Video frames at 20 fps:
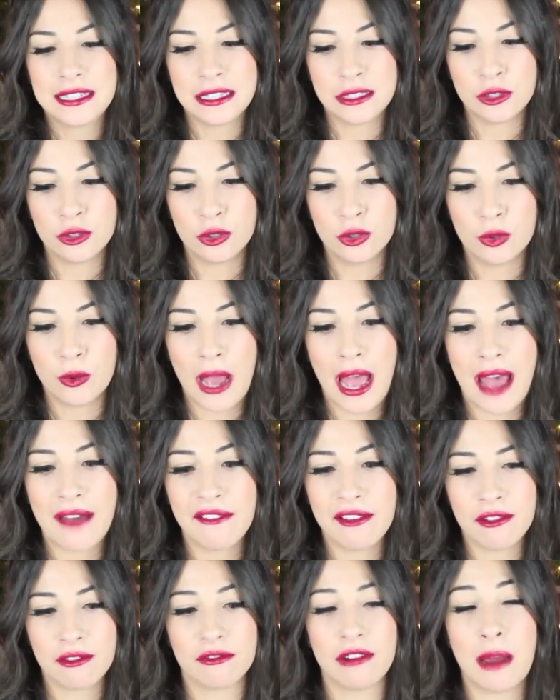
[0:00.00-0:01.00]
to
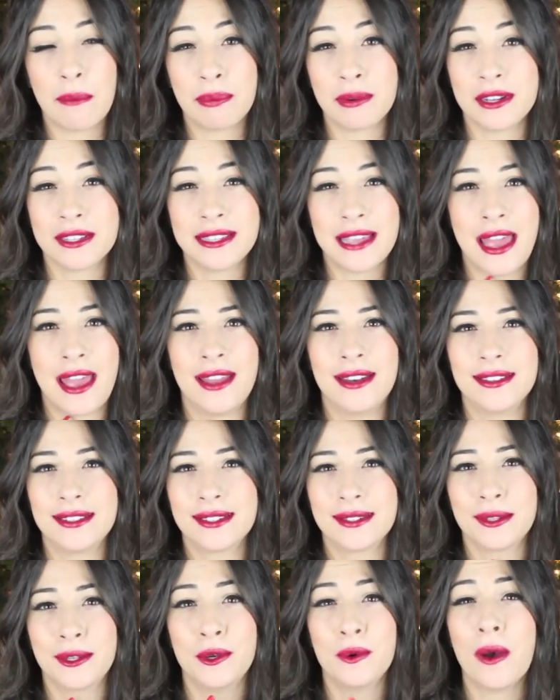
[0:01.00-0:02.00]
have it represent
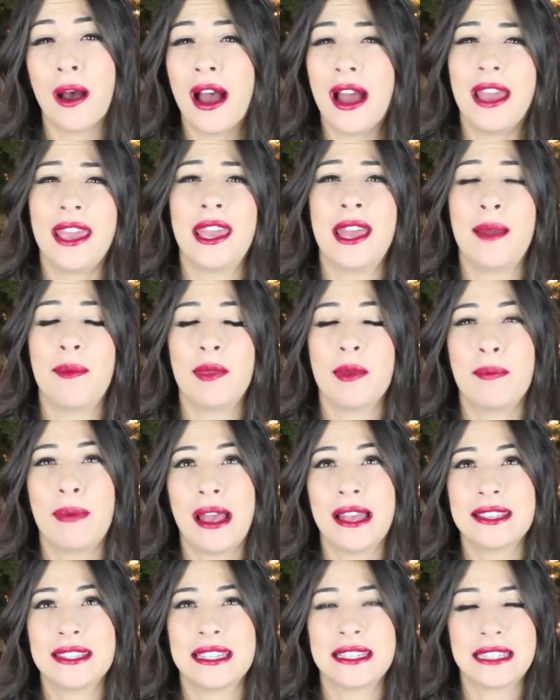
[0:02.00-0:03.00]
who I am the
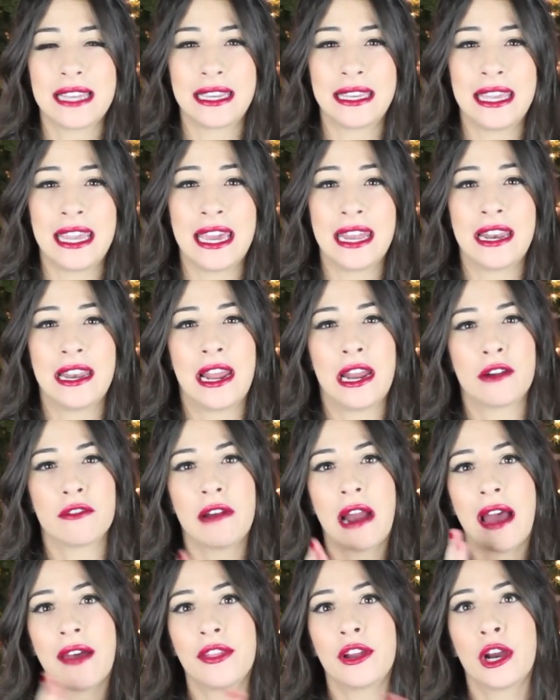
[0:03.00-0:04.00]
best as I can and I'd
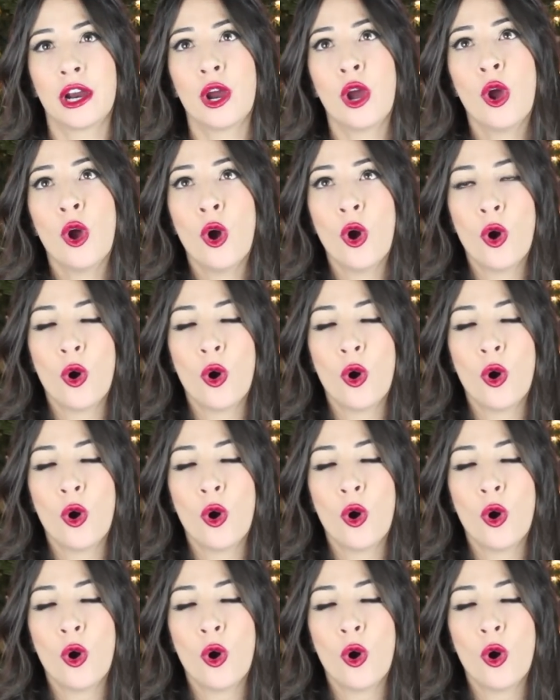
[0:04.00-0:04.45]
rather